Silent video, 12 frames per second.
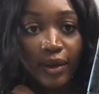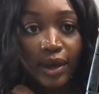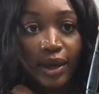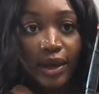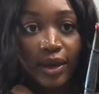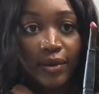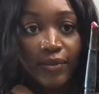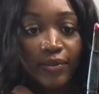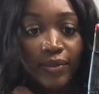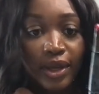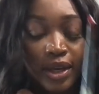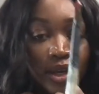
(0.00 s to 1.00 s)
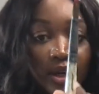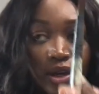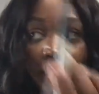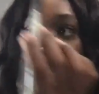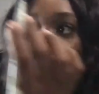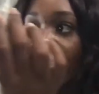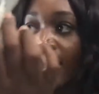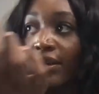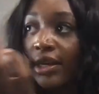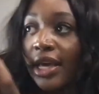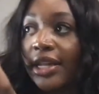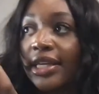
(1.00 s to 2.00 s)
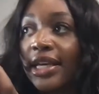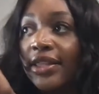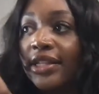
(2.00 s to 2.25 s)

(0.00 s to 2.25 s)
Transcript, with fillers: Okay. And again,